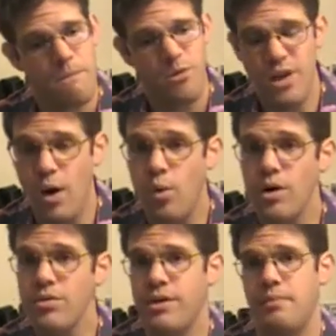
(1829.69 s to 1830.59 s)
It's not
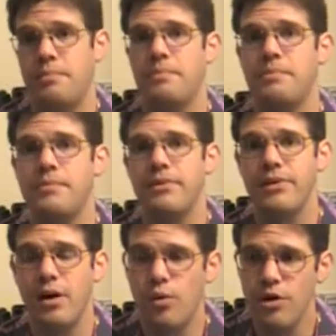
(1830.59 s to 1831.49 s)
worth it. It's
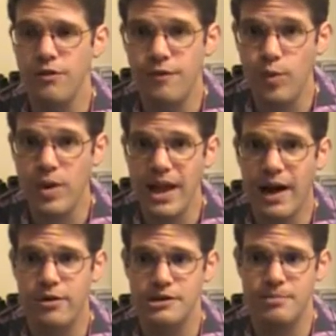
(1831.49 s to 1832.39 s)
not worth 40
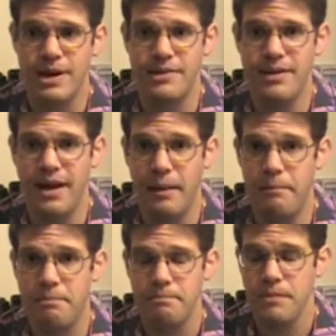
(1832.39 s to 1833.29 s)
hours of my time.
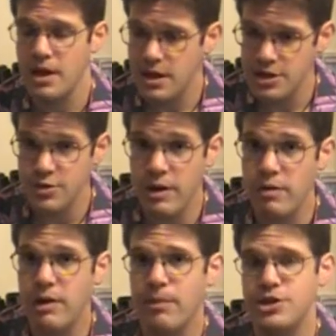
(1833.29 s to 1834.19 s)
So I
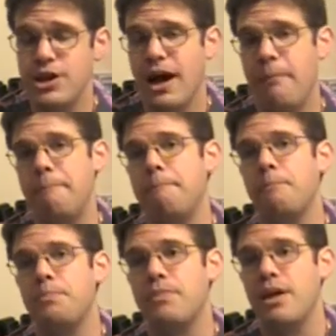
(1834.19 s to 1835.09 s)
quit my job.
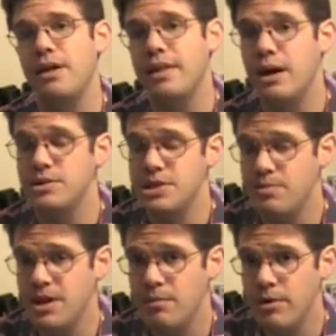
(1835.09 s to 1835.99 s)
That was
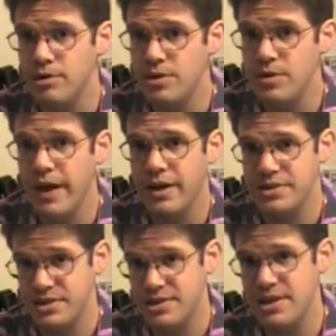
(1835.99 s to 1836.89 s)
September of
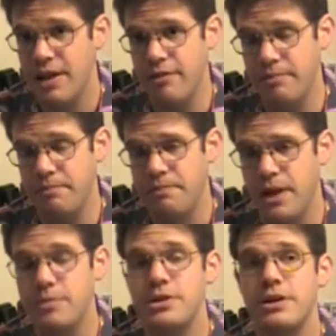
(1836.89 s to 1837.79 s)
2007.
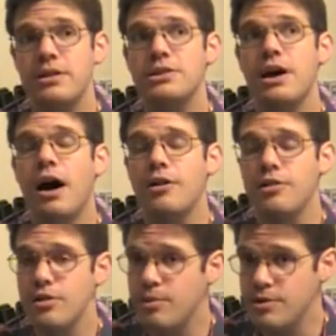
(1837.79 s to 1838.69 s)
I'm sorry,
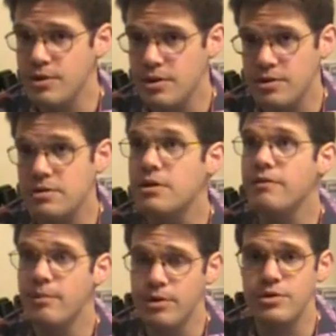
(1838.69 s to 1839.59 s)
October two, or
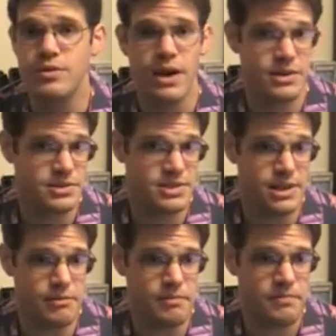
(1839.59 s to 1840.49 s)
November
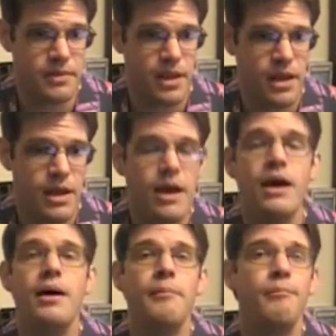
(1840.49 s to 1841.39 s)
2007.
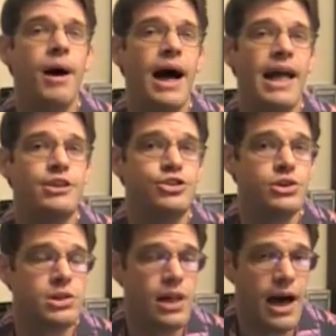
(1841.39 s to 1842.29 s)
By
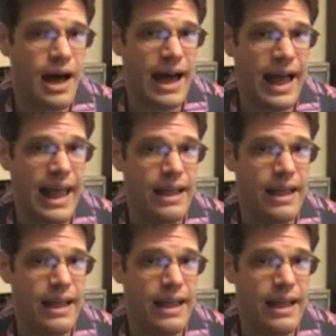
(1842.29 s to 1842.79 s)
July,